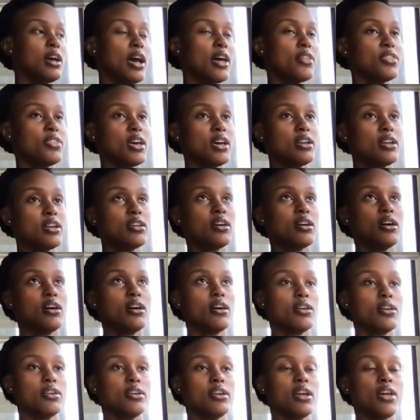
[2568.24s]
And then
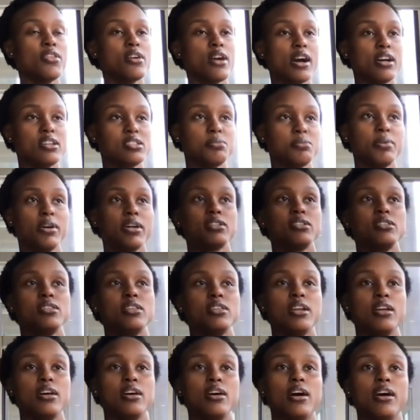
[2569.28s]
another aspect
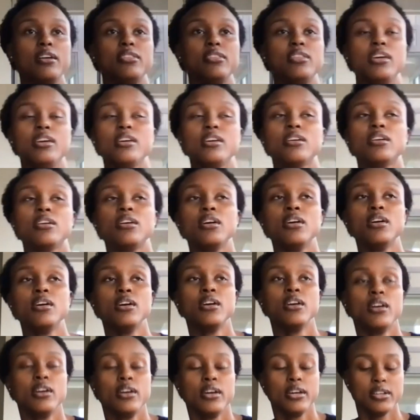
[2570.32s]
that I think
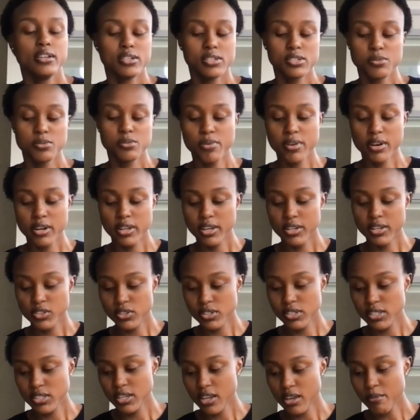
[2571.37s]
is pretty
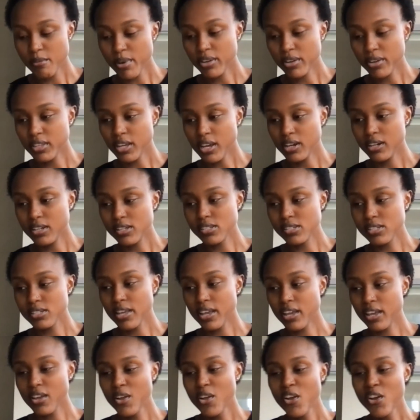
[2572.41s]
interesting about that is
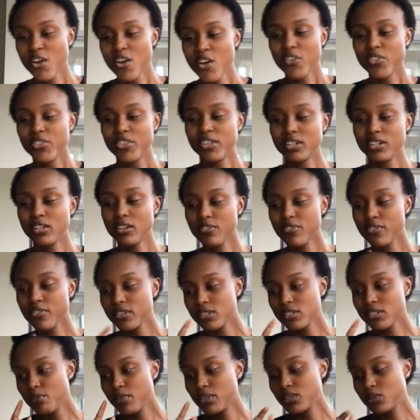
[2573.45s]
like the
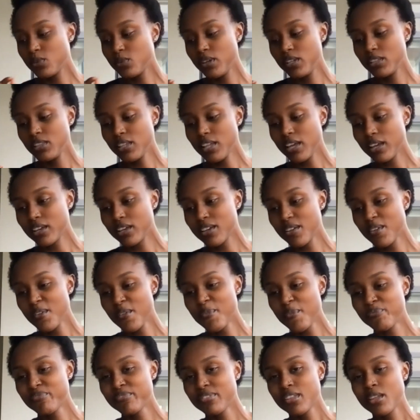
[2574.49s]
difference between like
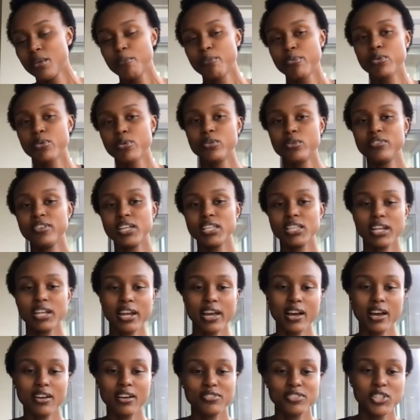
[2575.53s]
proving that
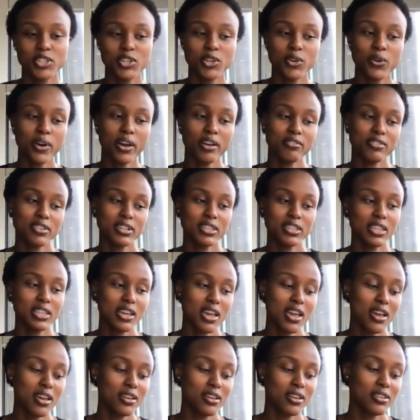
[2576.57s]
I have to know
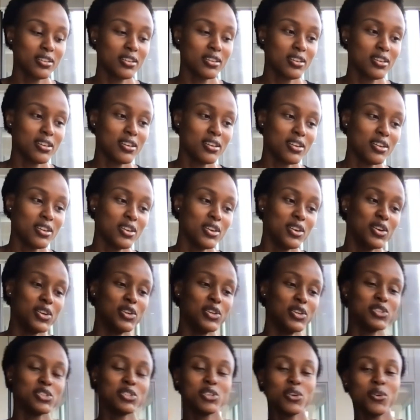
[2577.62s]
everything
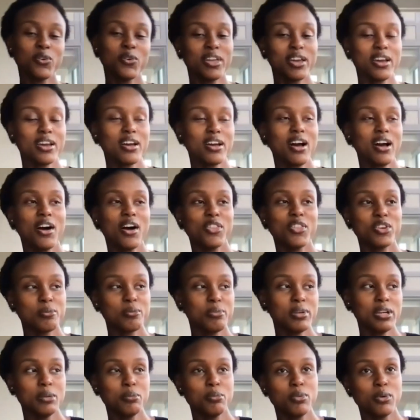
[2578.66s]
so that other
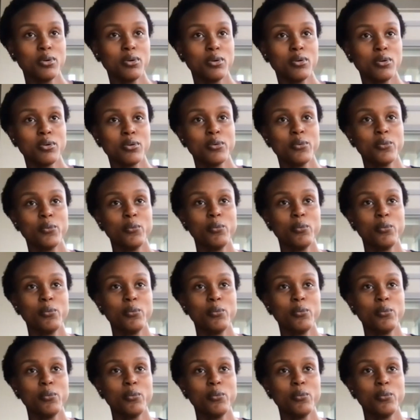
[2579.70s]
people